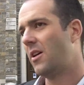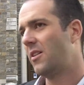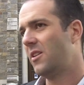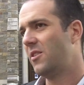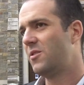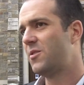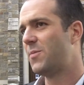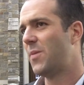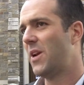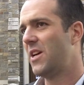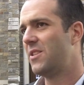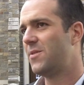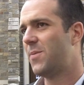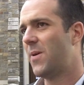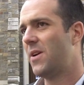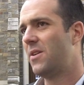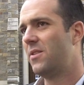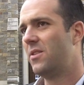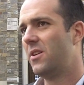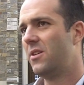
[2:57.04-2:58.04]
not displaced
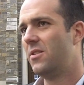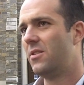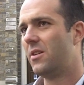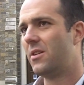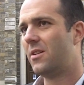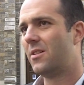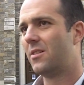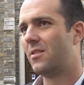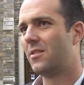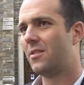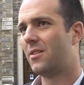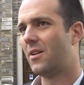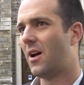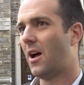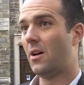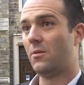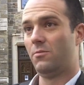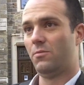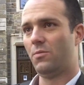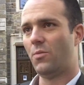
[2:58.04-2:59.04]
by
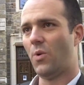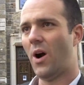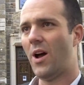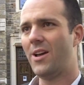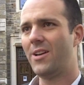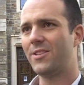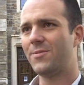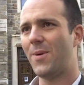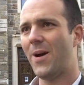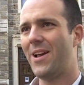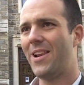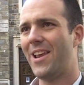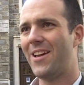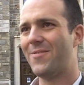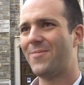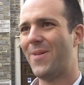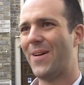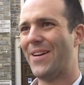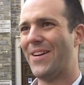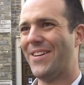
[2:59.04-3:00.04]
Uribe. why is my
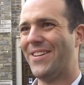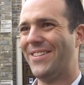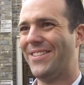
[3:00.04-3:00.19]
life better?